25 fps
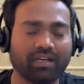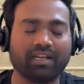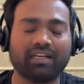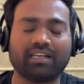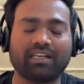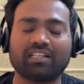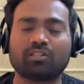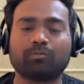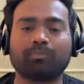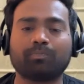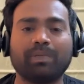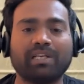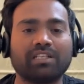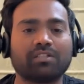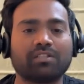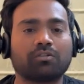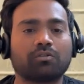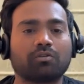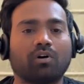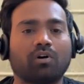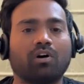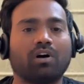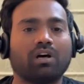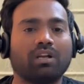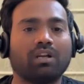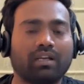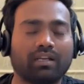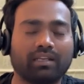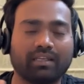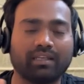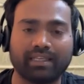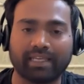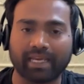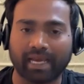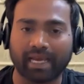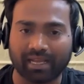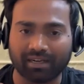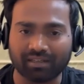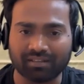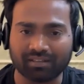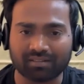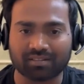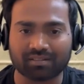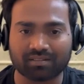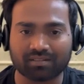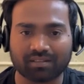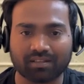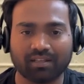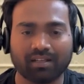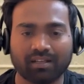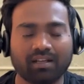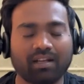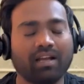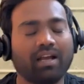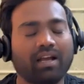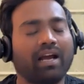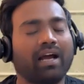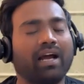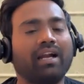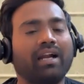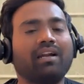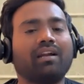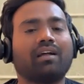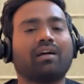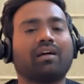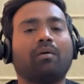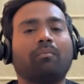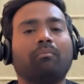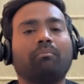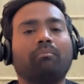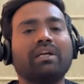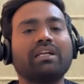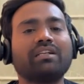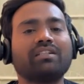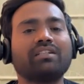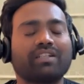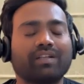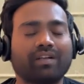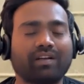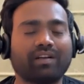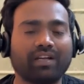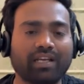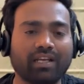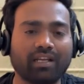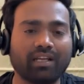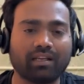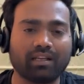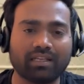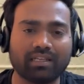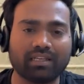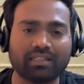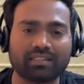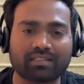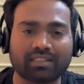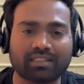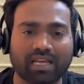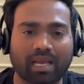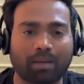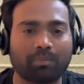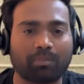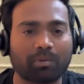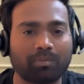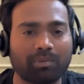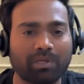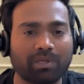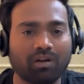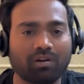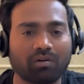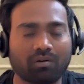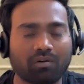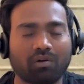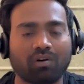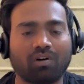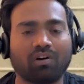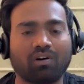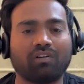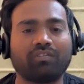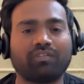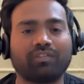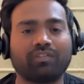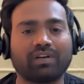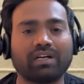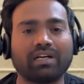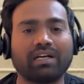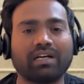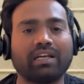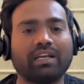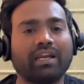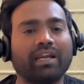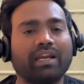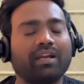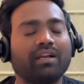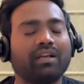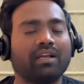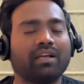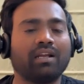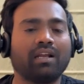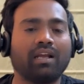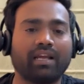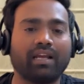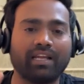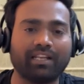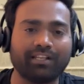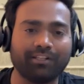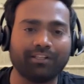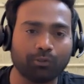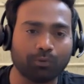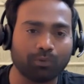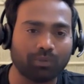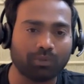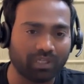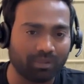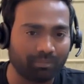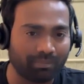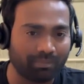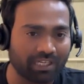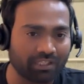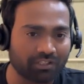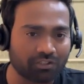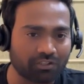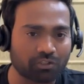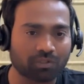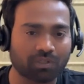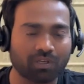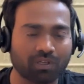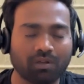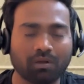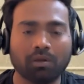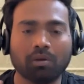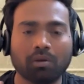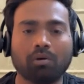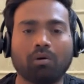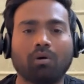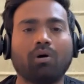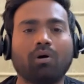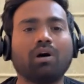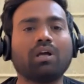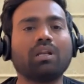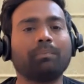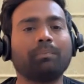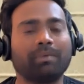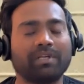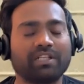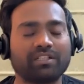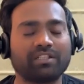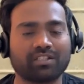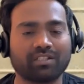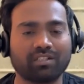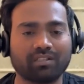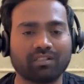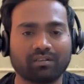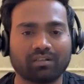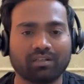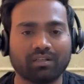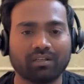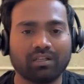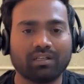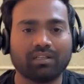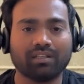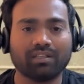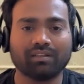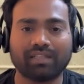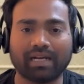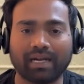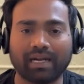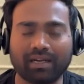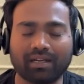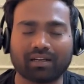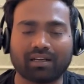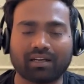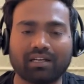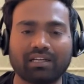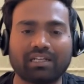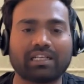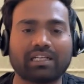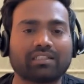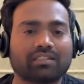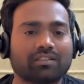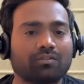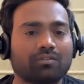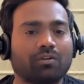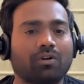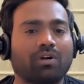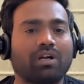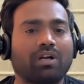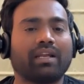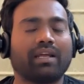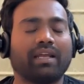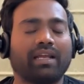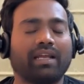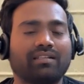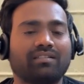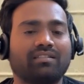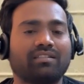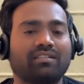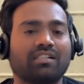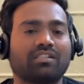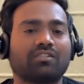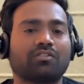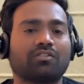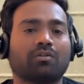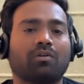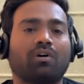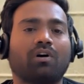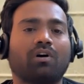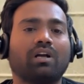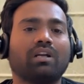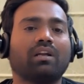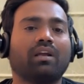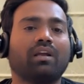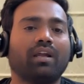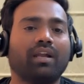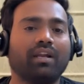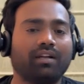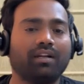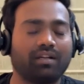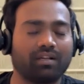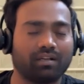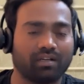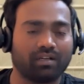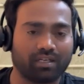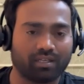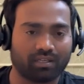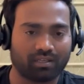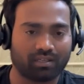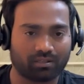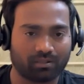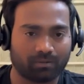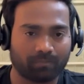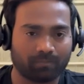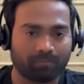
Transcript: It is based on GANs and Midjourney is capable of creating a new image or a picture that does not exist on internet.